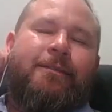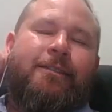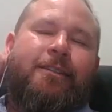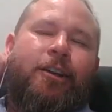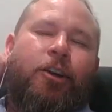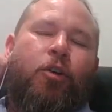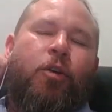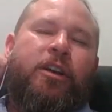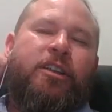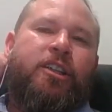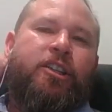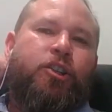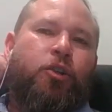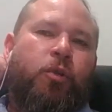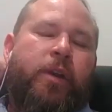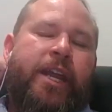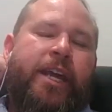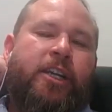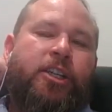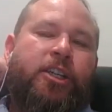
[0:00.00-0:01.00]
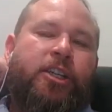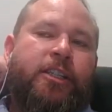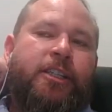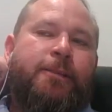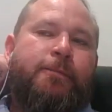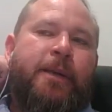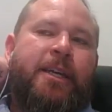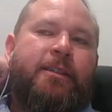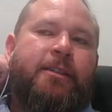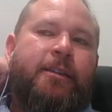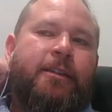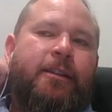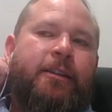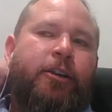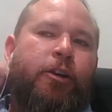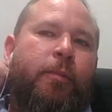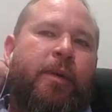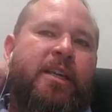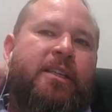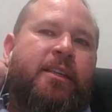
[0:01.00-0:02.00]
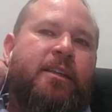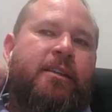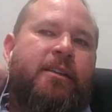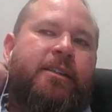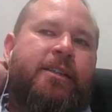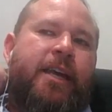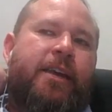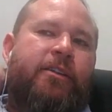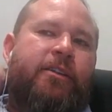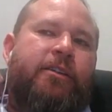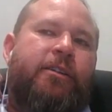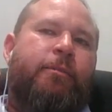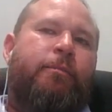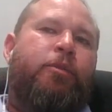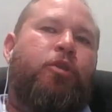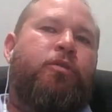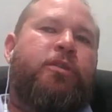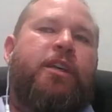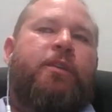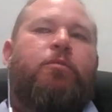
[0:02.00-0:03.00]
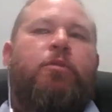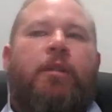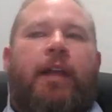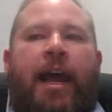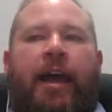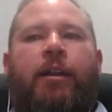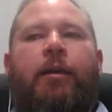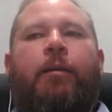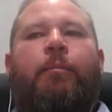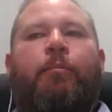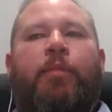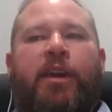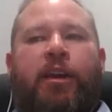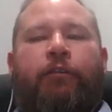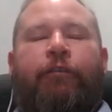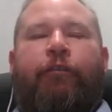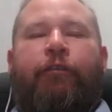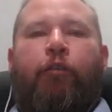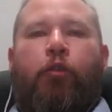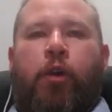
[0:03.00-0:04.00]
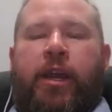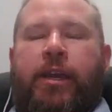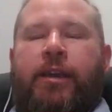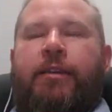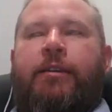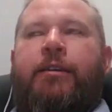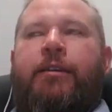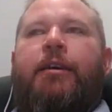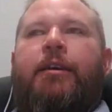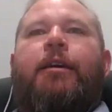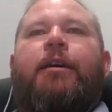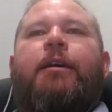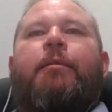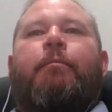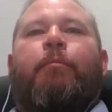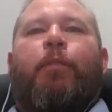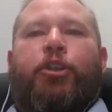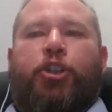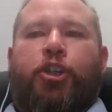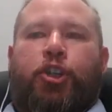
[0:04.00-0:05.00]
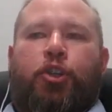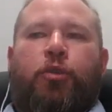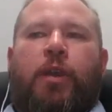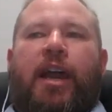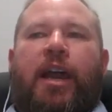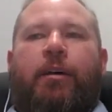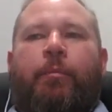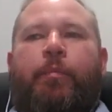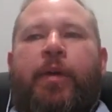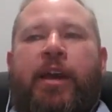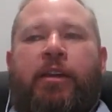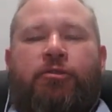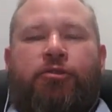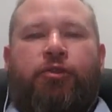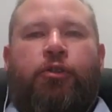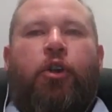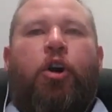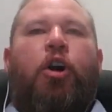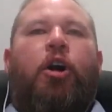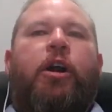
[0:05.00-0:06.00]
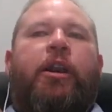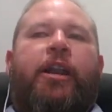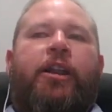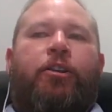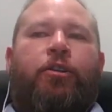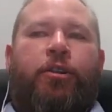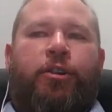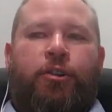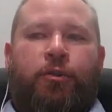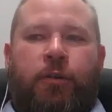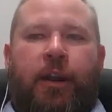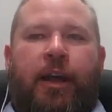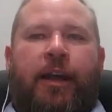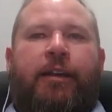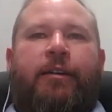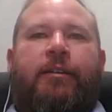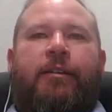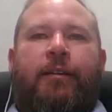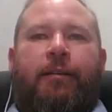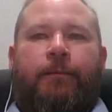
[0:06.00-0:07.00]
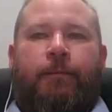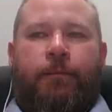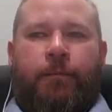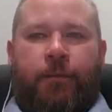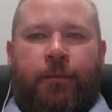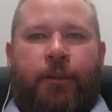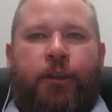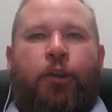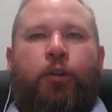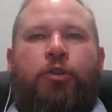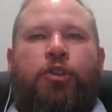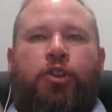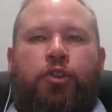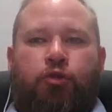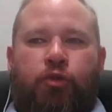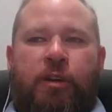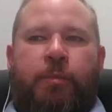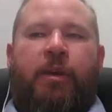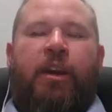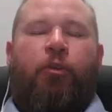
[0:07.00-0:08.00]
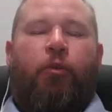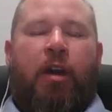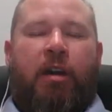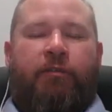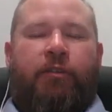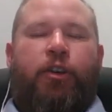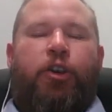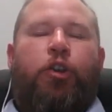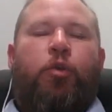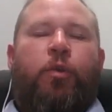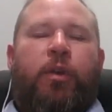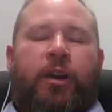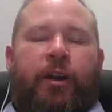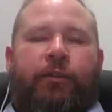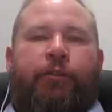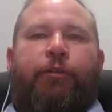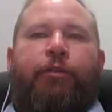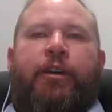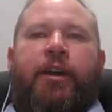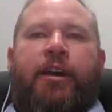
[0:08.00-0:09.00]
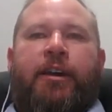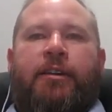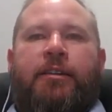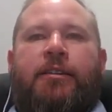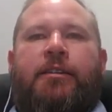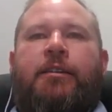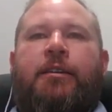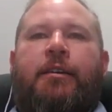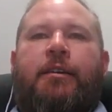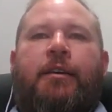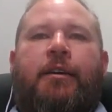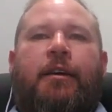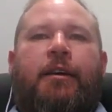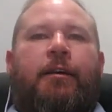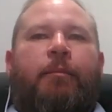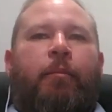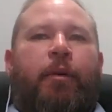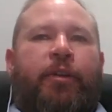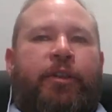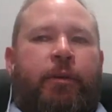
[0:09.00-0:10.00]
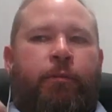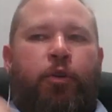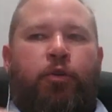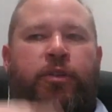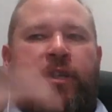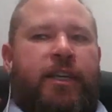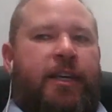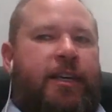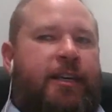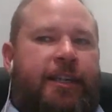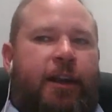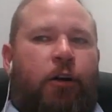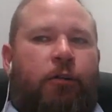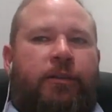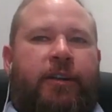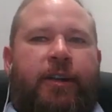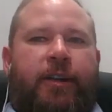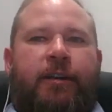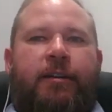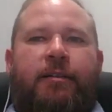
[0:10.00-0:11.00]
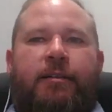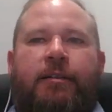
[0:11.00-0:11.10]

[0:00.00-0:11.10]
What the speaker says: you're going to donations, basically. You're basically saying that the music will end up being free, but you could do like a Patreon, and you could do like, streaming revenue and other things. But the music is out there.